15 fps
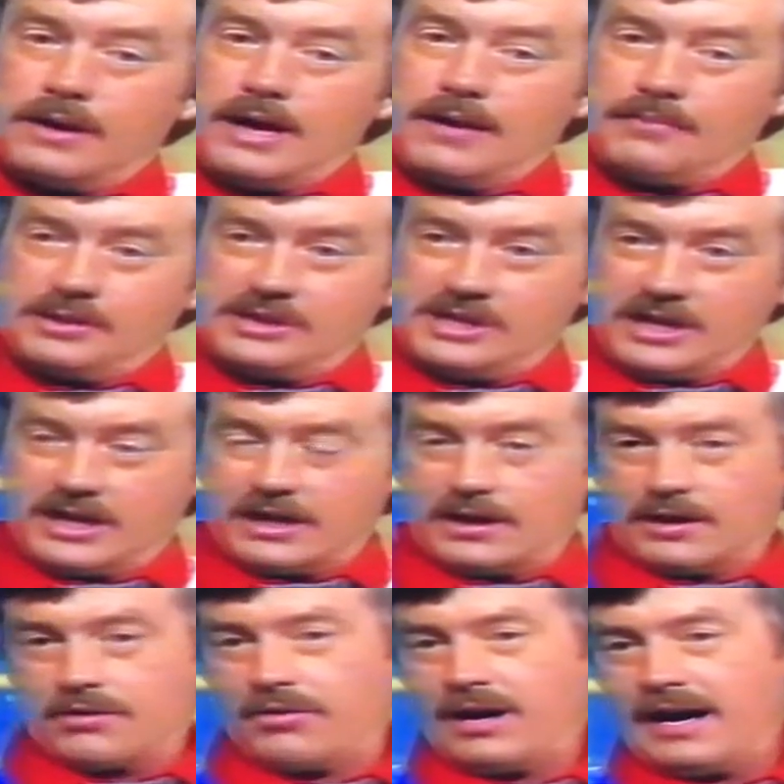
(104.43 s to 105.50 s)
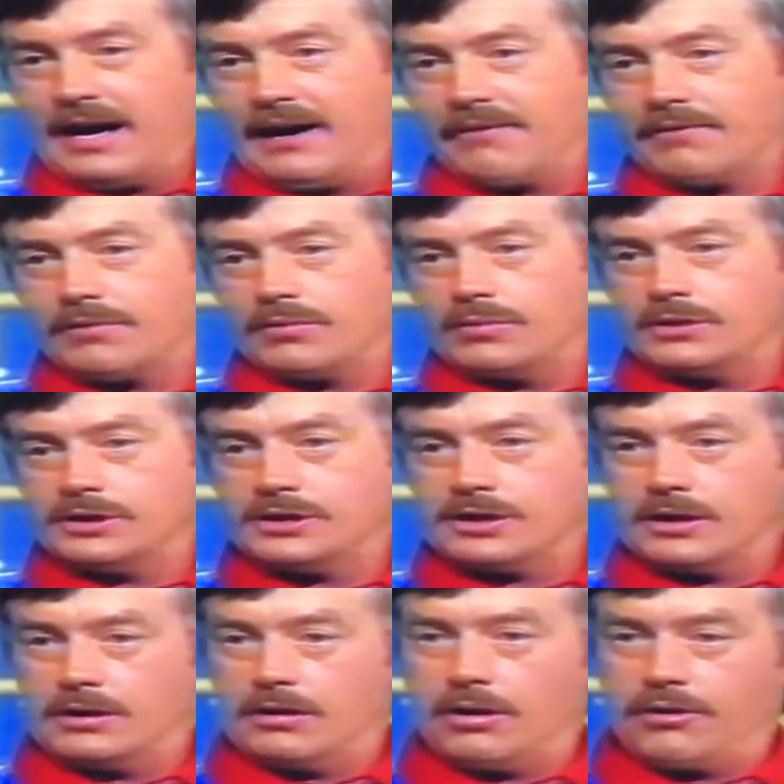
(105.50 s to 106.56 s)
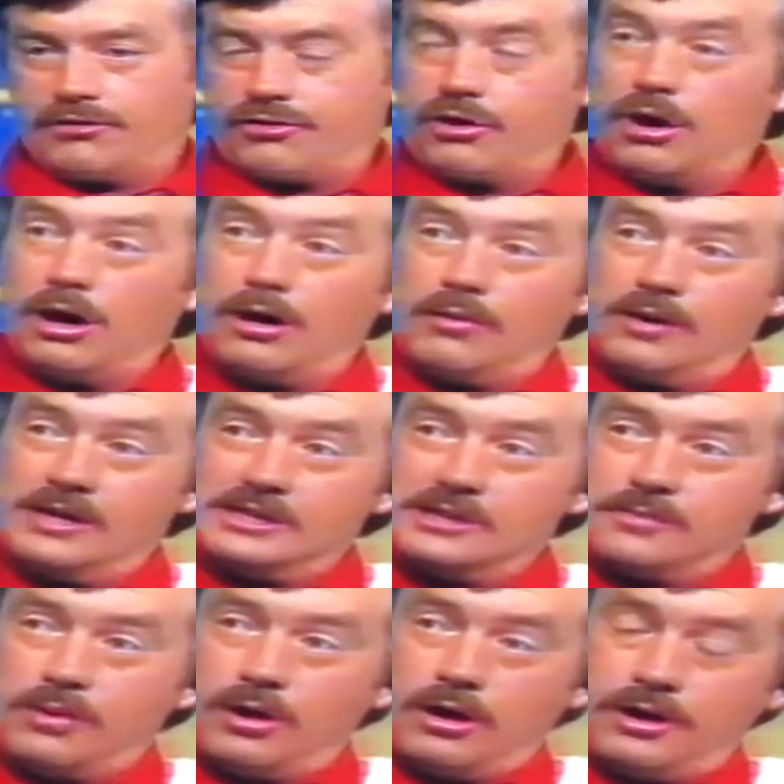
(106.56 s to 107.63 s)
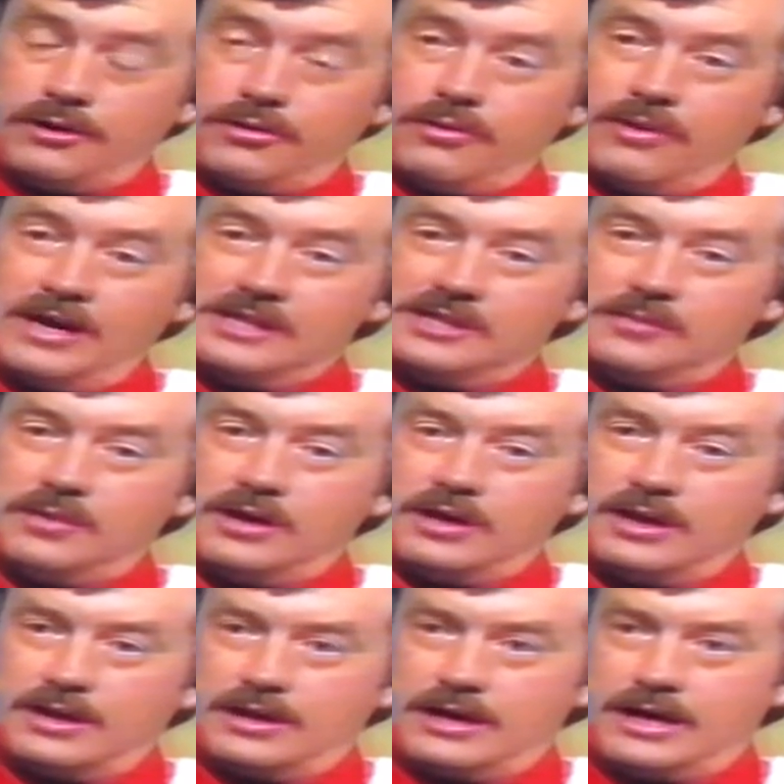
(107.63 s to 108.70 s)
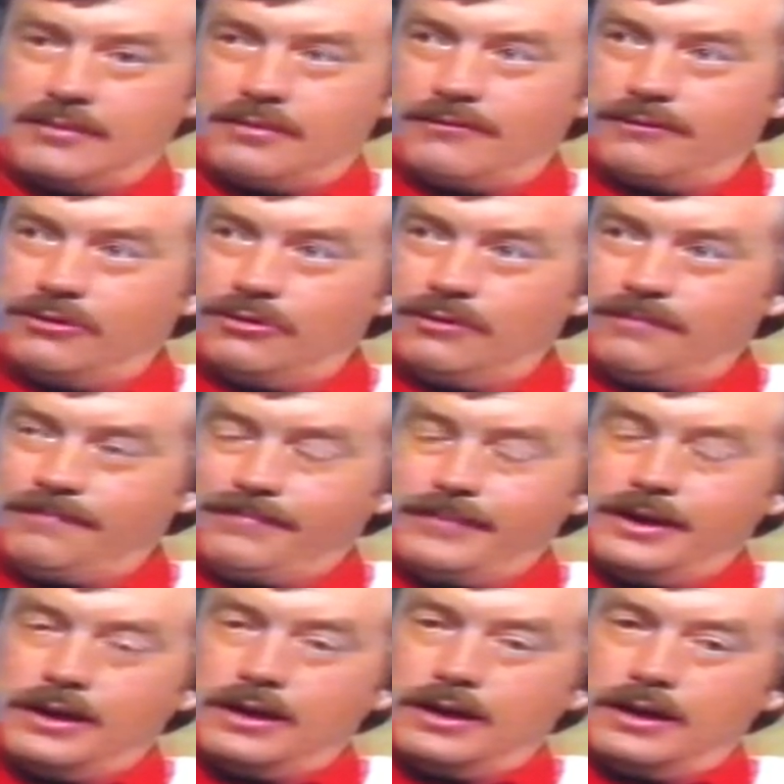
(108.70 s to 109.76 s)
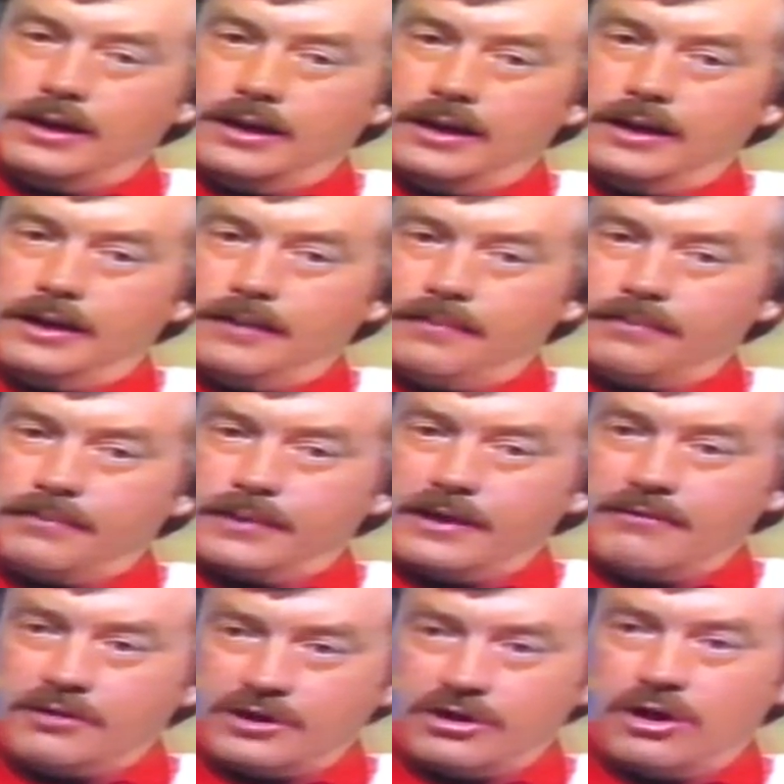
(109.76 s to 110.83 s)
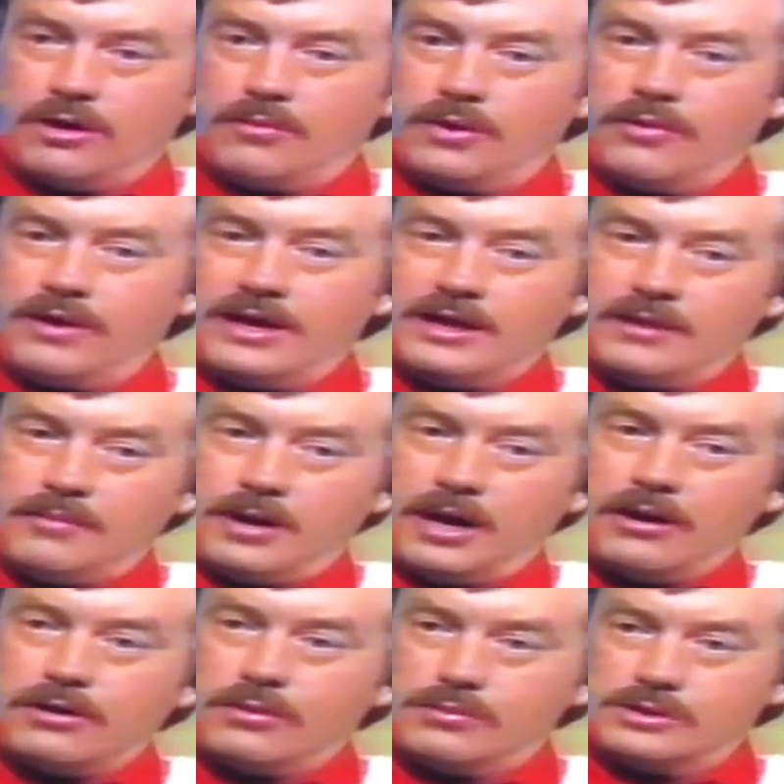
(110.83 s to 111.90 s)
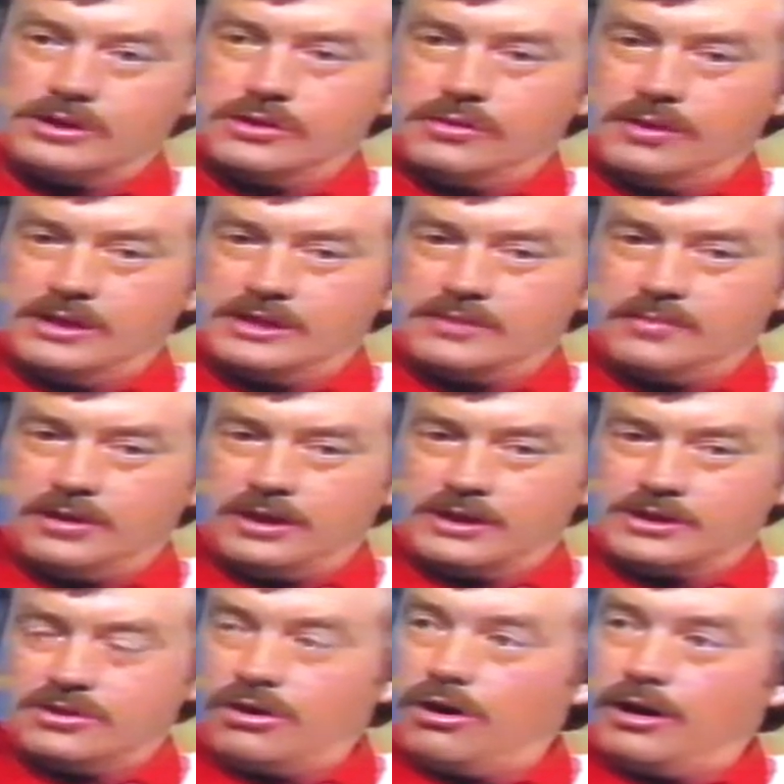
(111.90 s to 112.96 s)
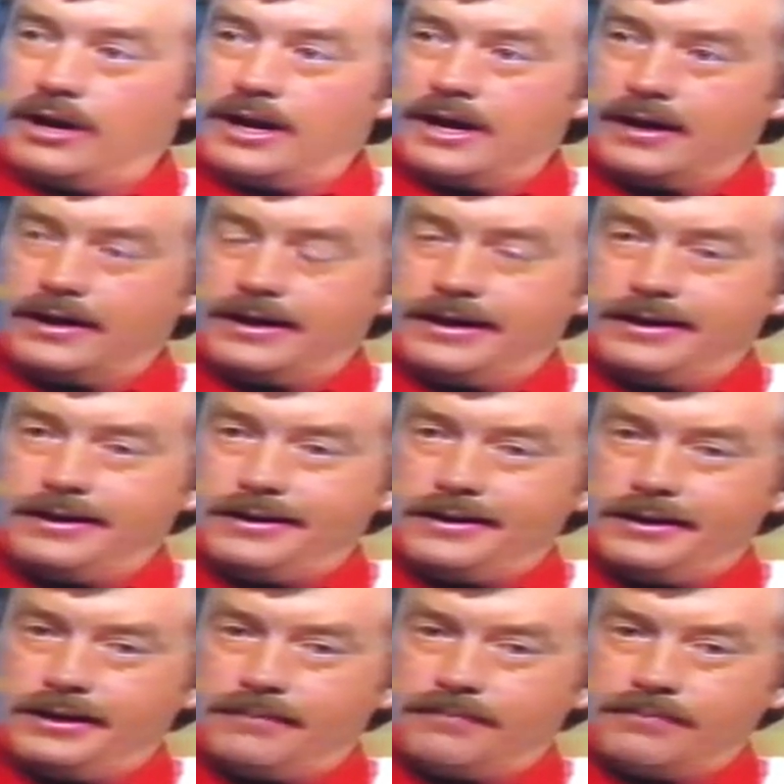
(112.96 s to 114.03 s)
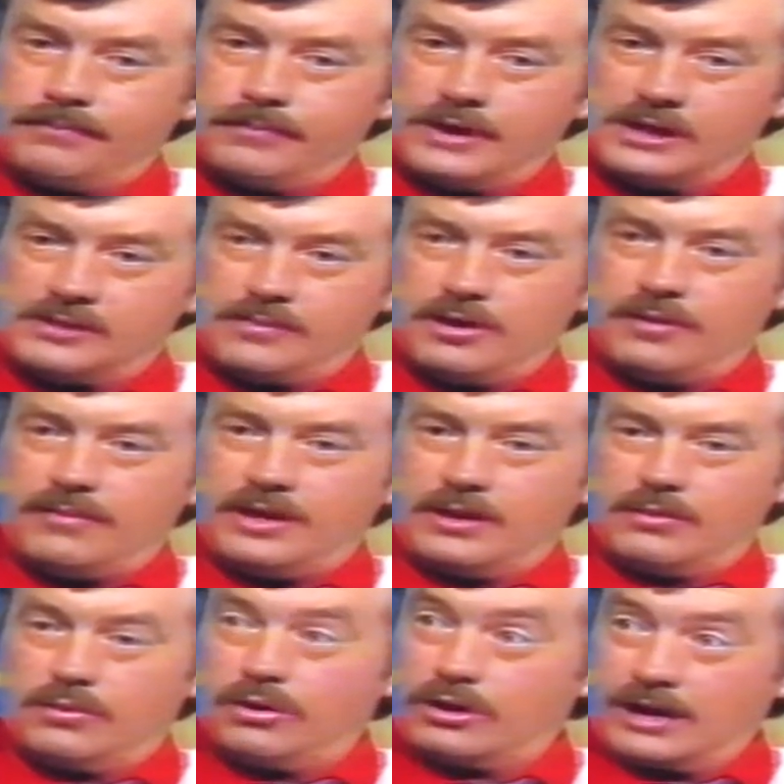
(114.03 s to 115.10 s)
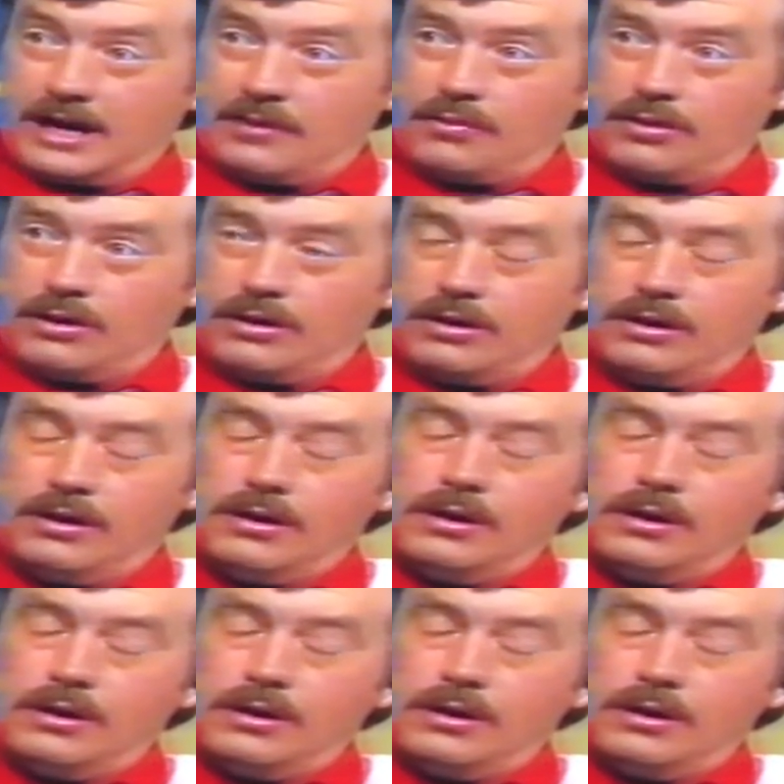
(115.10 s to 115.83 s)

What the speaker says: Our particular craft was on trial runs prior to a race meeting the day before. Every time we ran the boat, it was always being tried out and experimental work done with it.